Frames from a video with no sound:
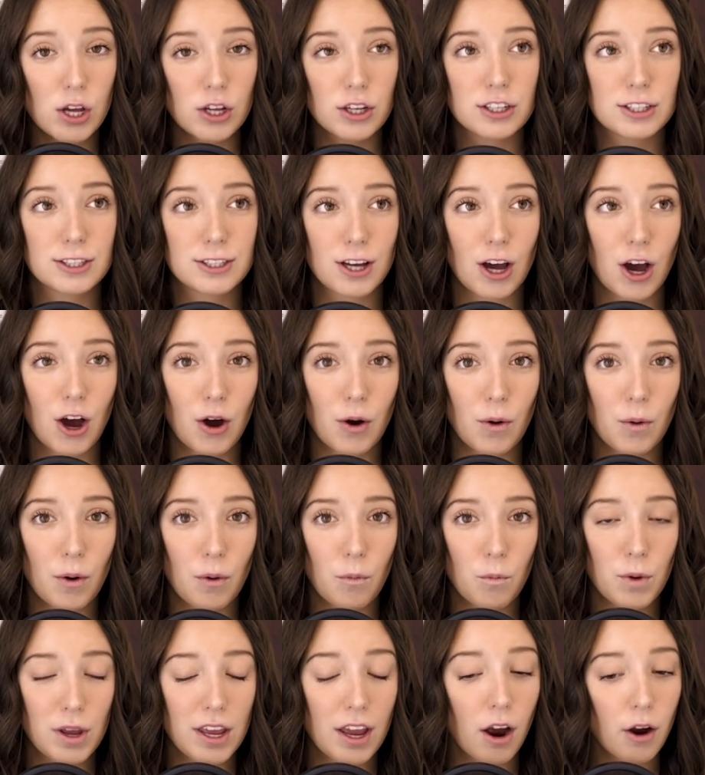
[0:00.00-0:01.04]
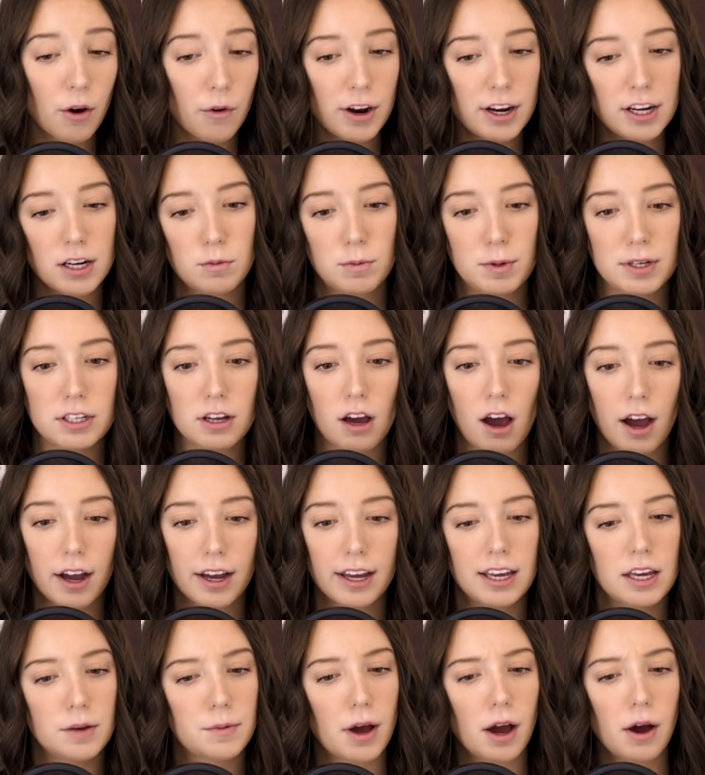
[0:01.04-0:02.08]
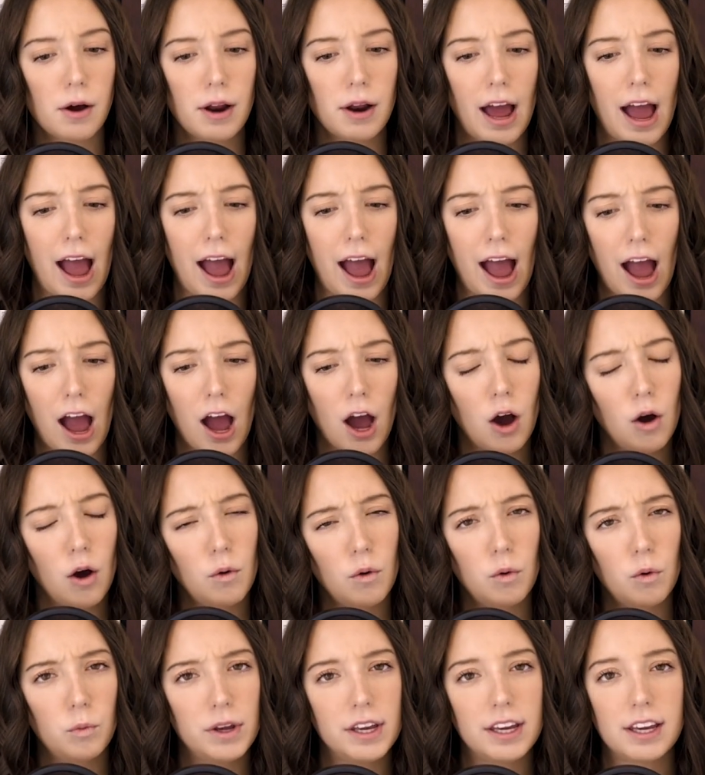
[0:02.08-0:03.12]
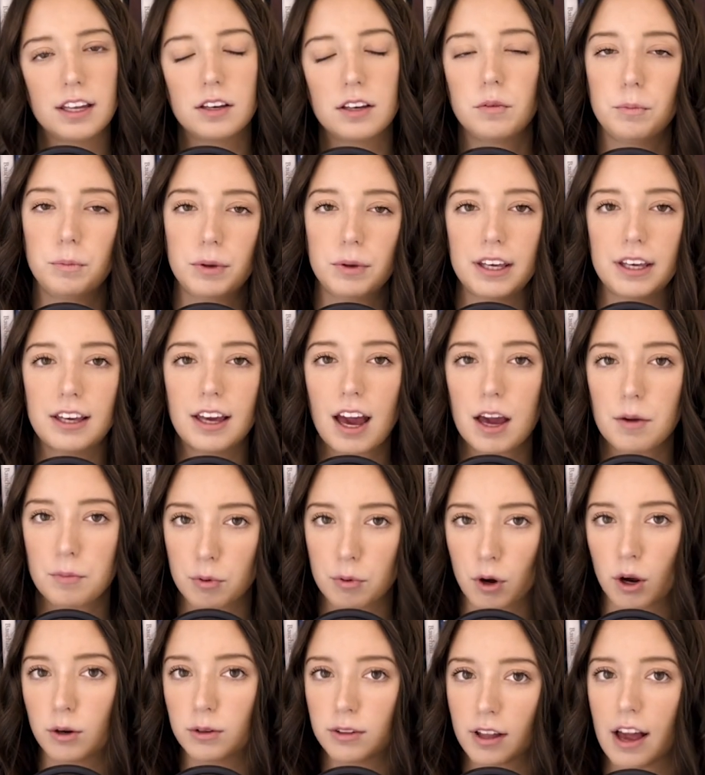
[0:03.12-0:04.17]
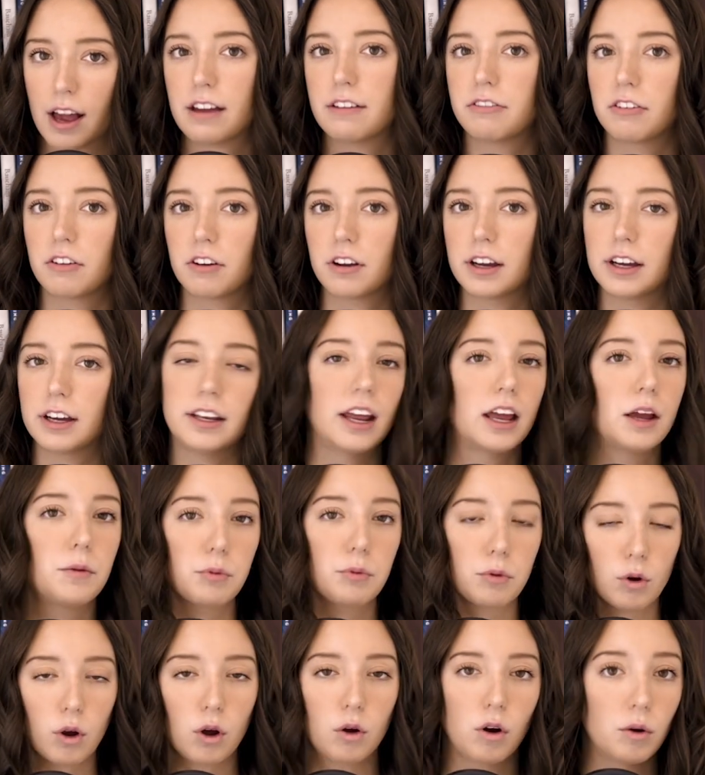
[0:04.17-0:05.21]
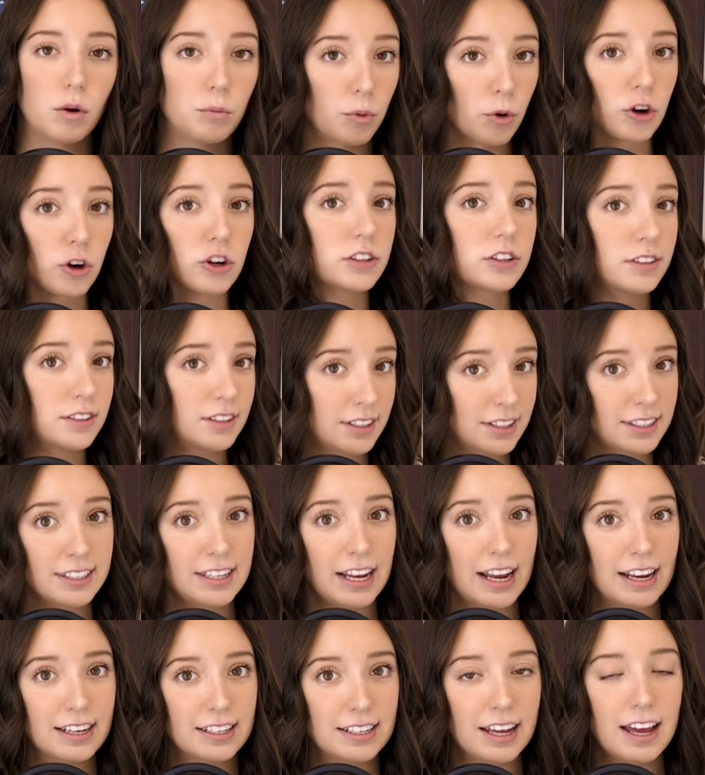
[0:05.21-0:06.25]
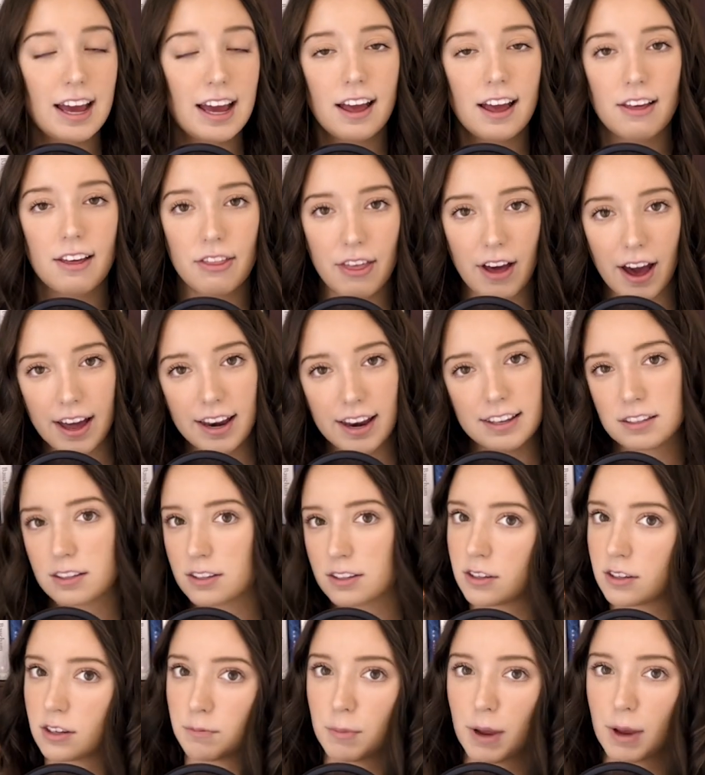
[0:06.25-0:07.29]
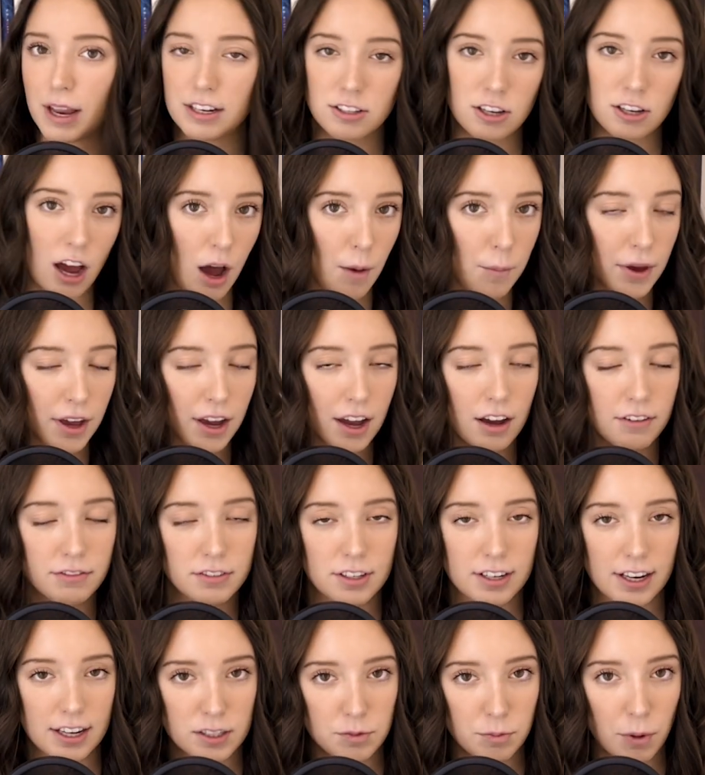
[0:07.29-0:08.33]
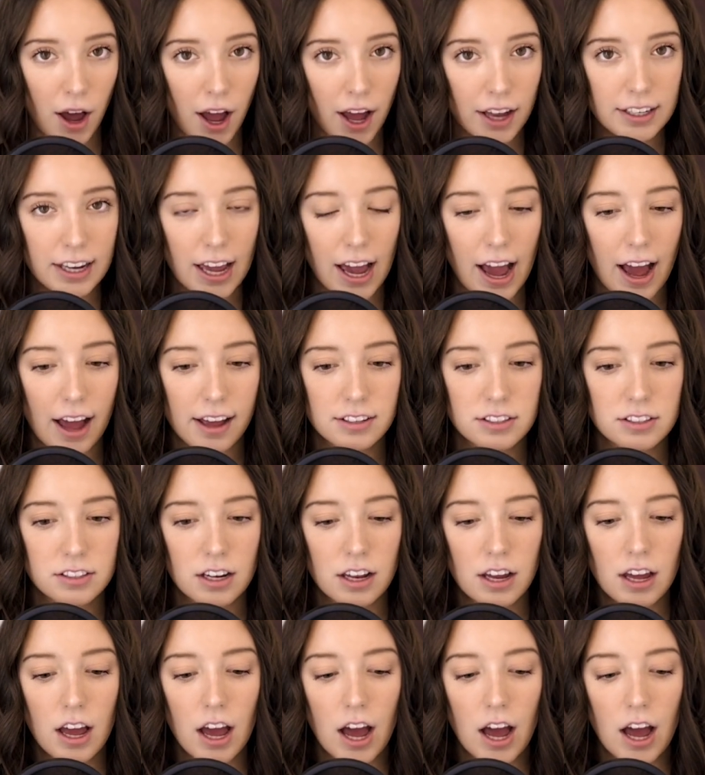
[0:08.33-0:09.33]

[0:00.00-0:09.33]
So we are going to be talking about how we can be a pro-lifer in a pro-abortion state. That is the main topic of today's podcast.